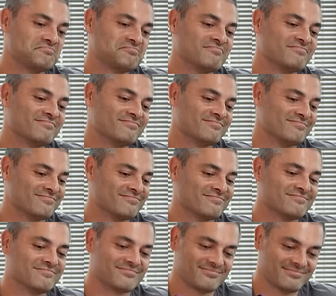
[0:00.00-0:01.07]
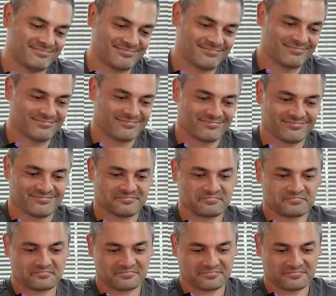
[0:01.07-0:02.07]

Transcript: The person shown says nothing.